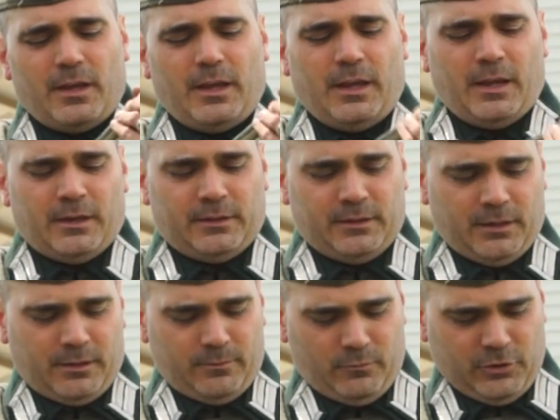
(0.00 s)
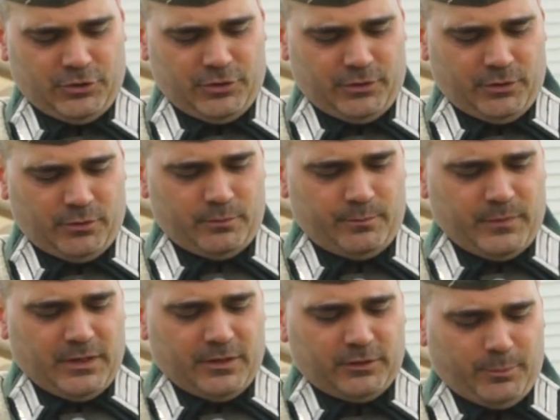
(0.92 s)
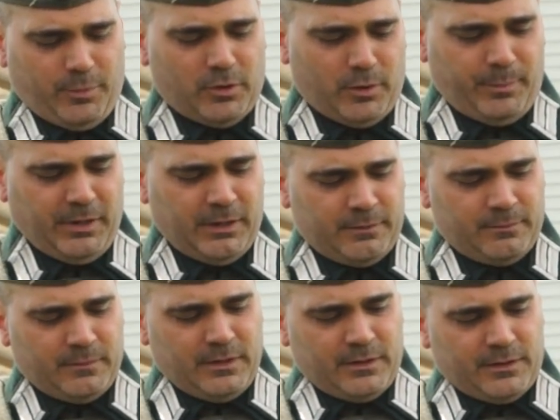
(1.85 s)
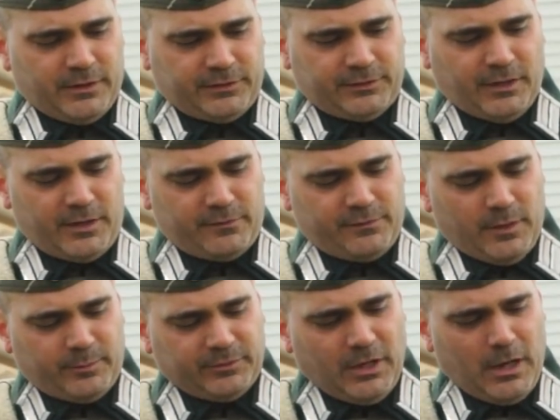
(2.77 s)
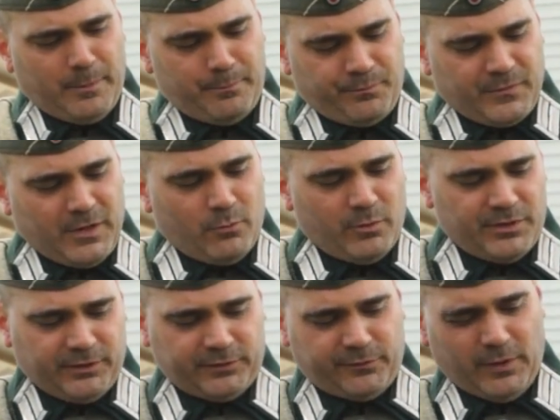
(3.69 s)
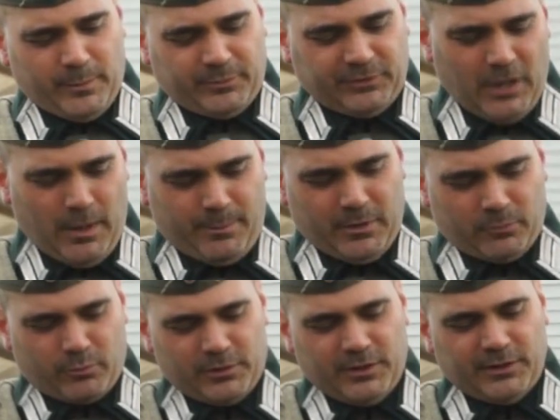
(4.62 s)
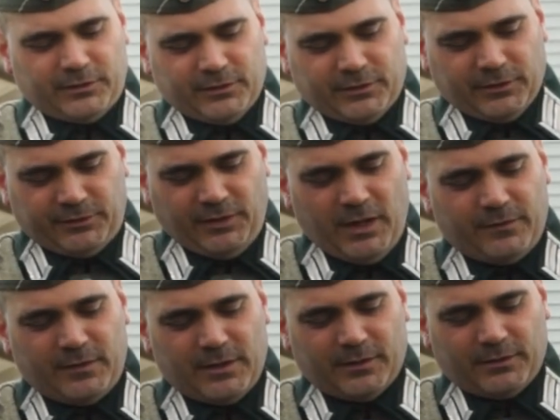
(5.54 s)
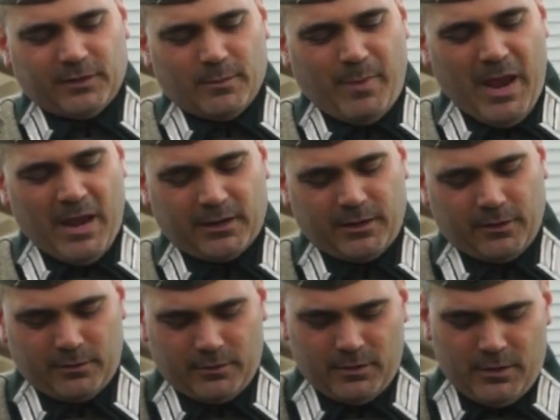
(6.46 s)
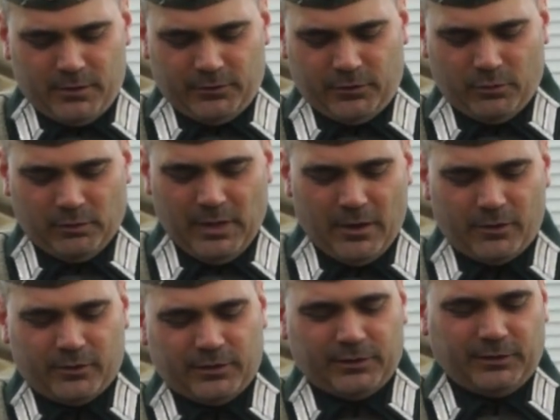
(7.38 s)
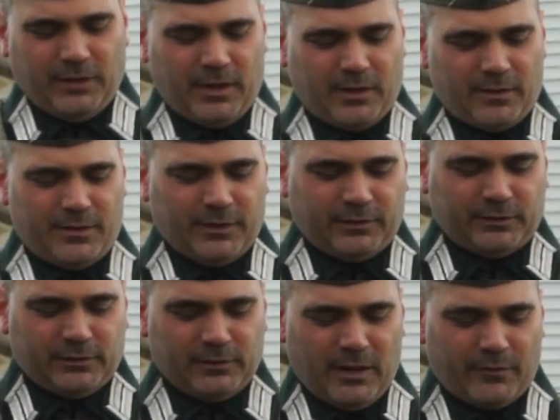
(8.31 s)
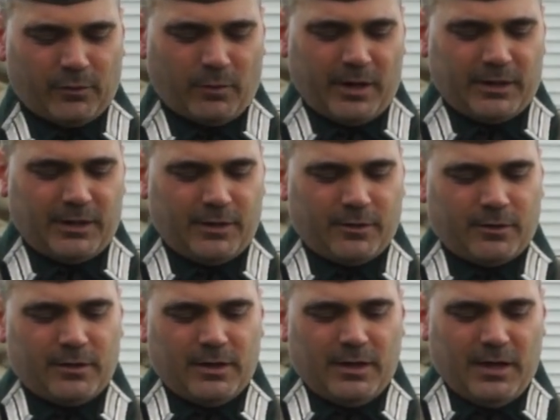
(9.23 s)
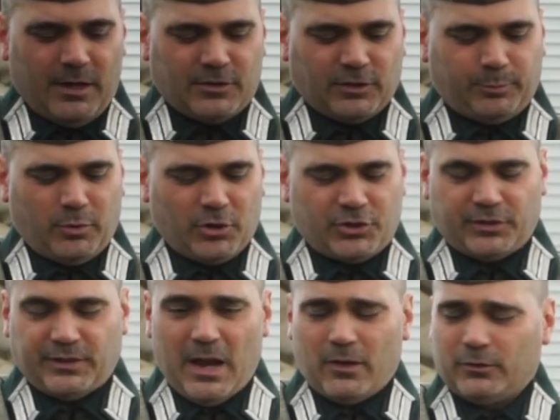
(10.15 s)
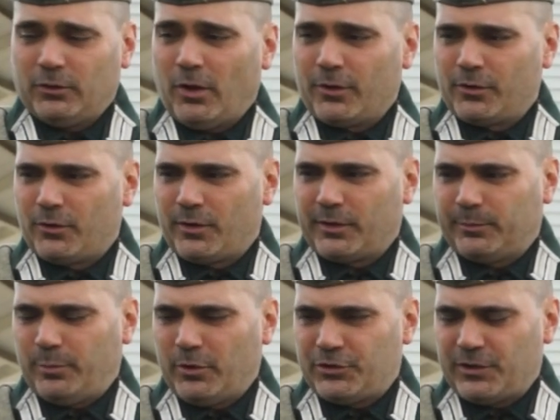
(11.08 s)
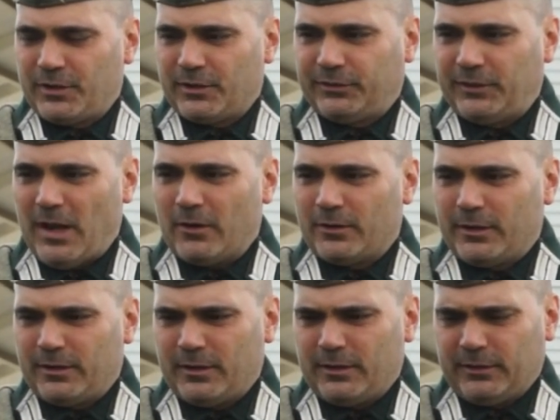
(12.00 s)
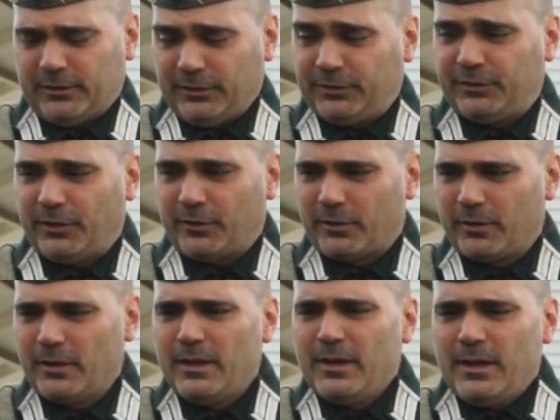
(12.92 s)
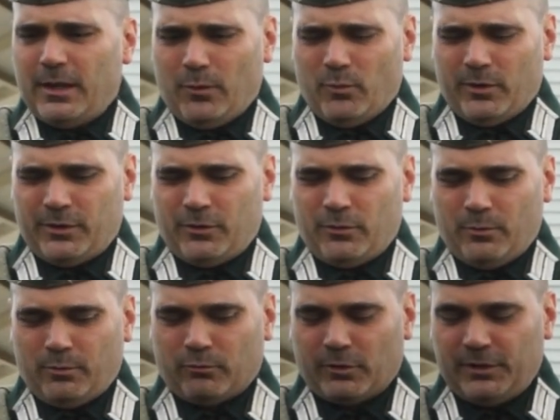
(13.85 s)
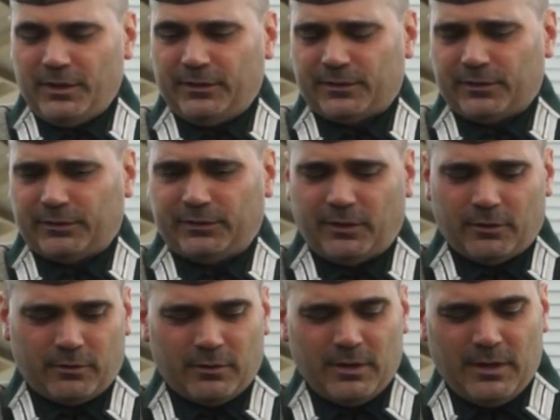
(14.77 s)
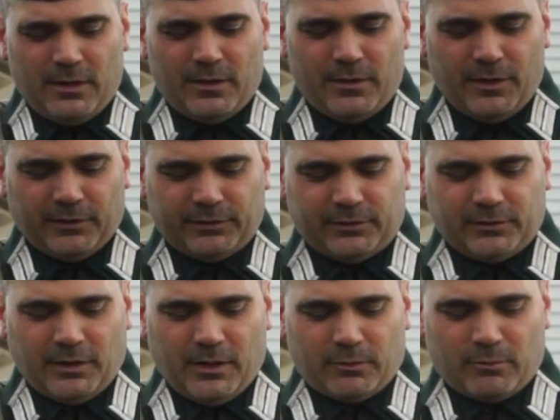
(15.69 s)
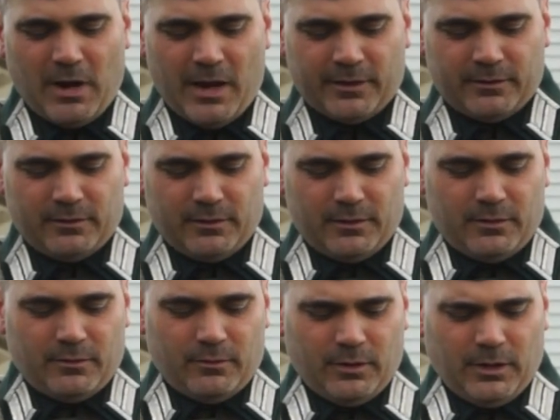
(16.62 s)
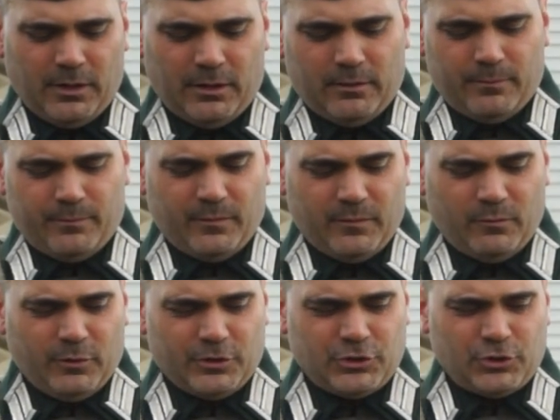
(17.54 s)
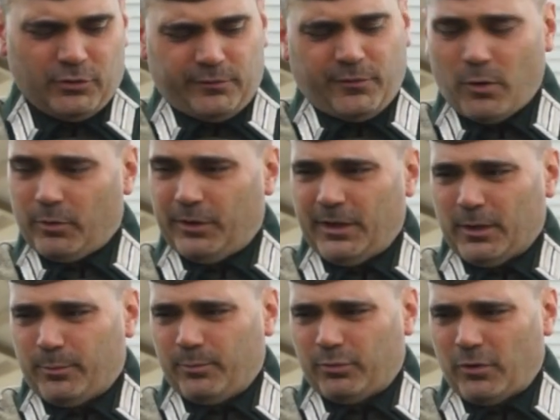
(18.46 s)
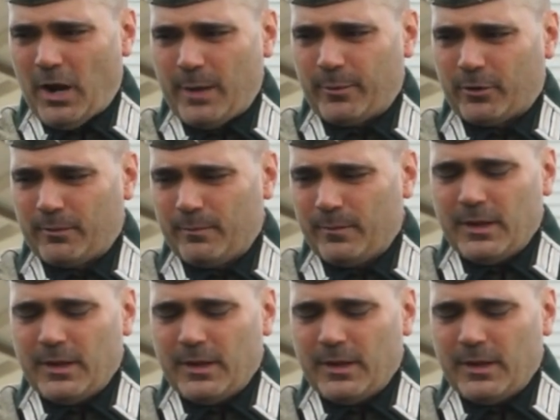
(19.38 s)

and what you do is you pull a pin. This sight flips up. When this flips up, it releases a safety that's in the back here to allow you to take this lever right here and just push it down. And all you're doing is pushing this down. It's a sear, and when you release the sear, this rod would shoot forward and hit a primer.